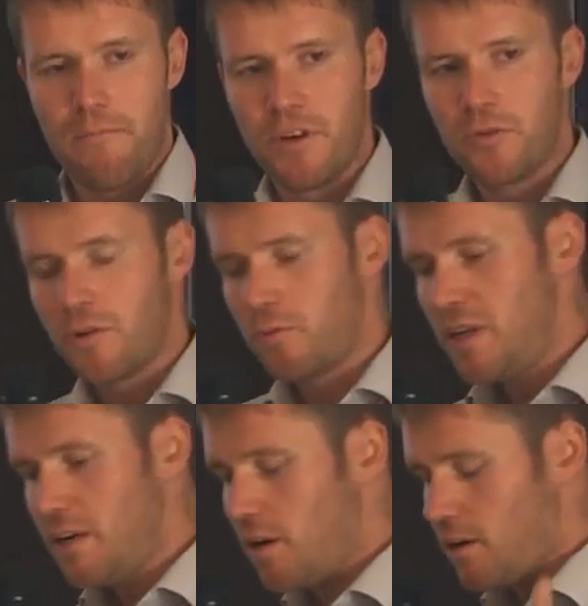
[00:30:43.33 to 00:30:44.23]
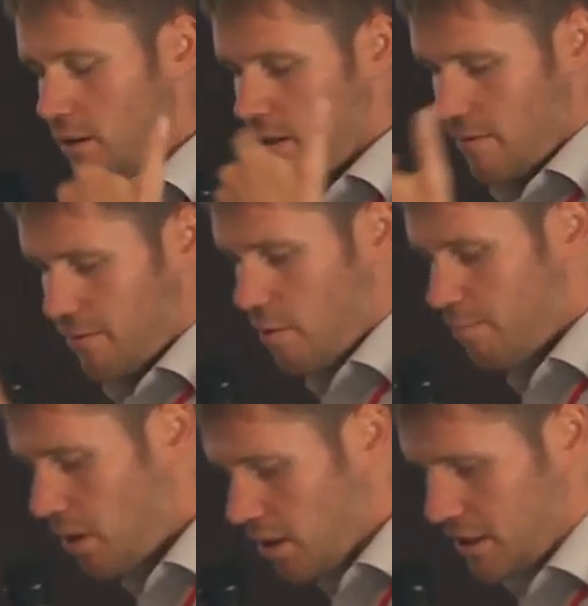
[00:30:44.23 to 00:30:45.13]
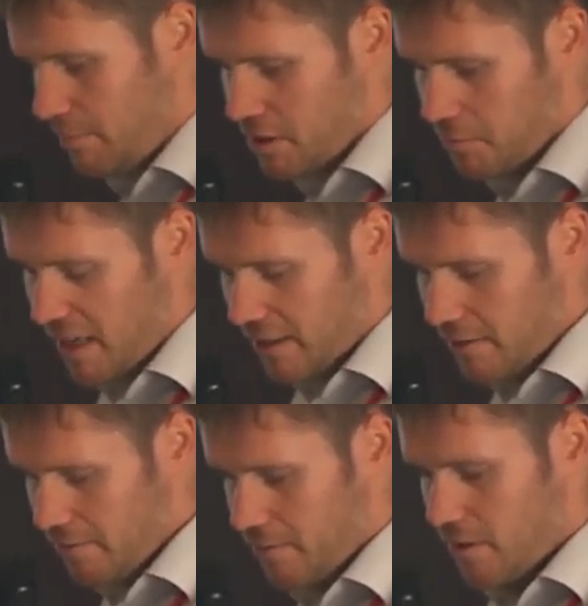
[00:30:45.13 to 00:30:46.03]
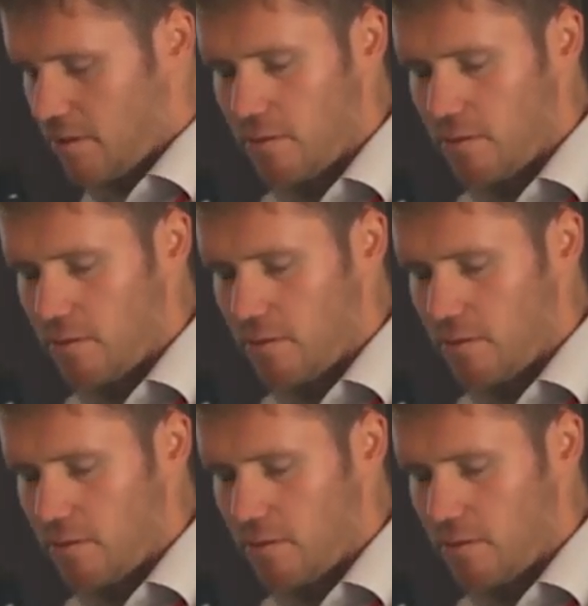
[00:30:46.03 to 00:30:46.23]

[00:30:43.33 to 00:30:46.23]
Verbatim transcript: But what we are, from a policy perspective,